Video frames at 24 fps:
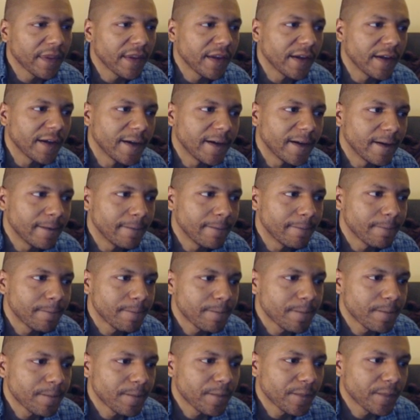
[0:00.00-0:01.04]
Um,
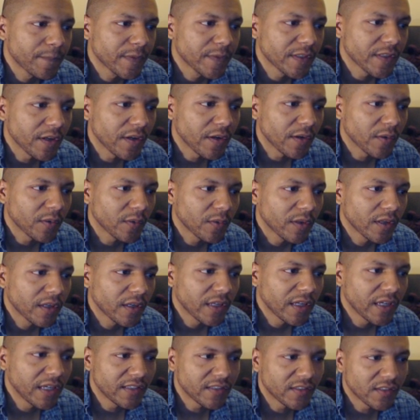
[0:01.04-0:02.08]
so
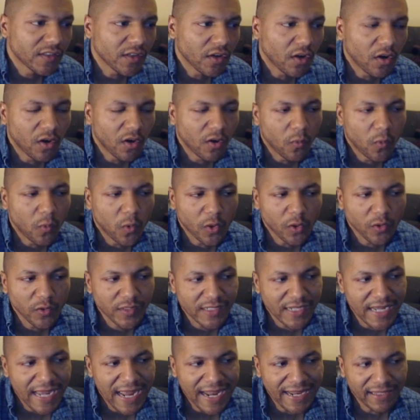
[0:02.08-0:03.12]
it's all world
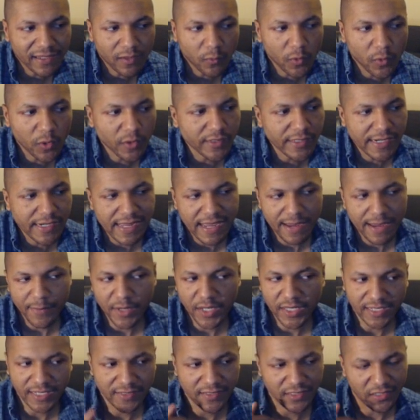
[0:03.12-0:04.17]
static and world dynamic.
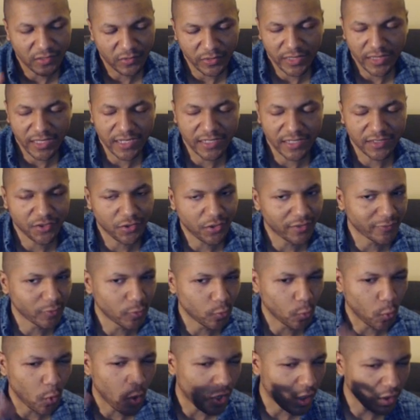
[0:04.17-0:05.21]
That's the only thing she'll ever
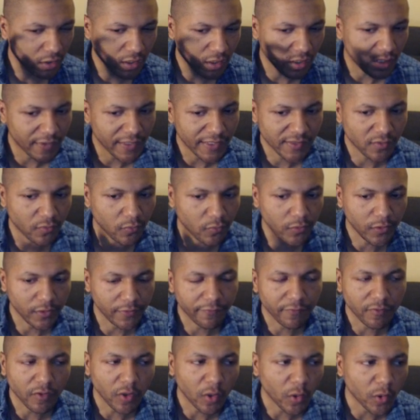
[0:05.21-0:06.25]
walk on. That's her only
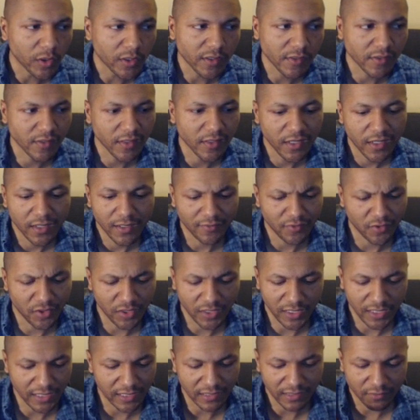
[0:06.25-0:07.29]
floors. If she
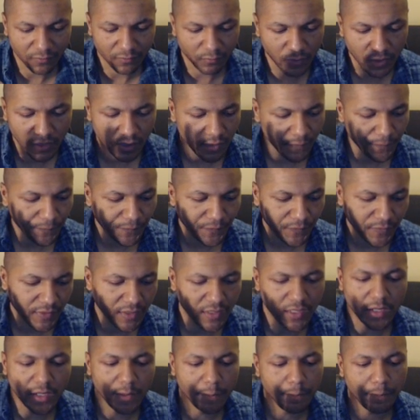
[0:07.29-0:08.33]
hit a,
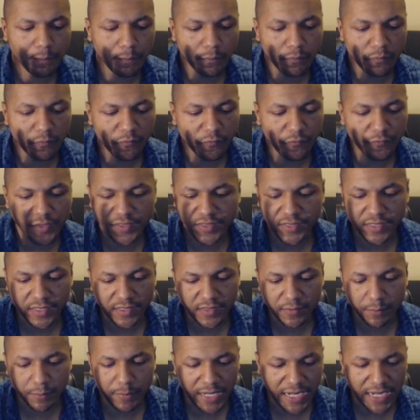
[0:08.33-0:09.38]
a physics
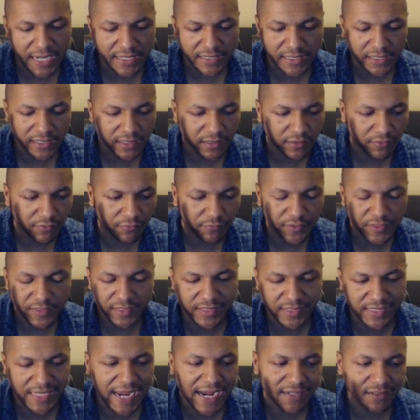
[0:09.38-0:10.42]
body or
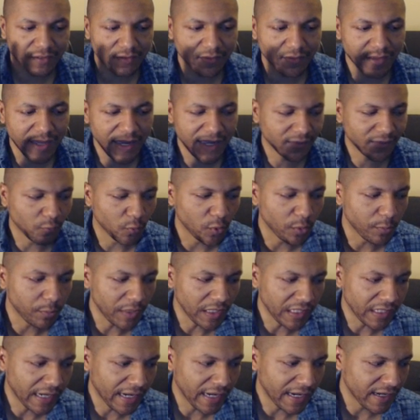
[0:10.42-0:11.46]
physics actor, that would
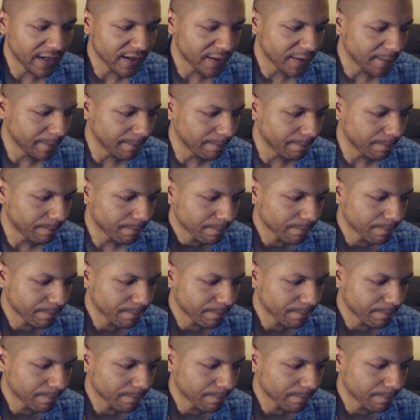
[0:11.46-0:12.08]
be a um,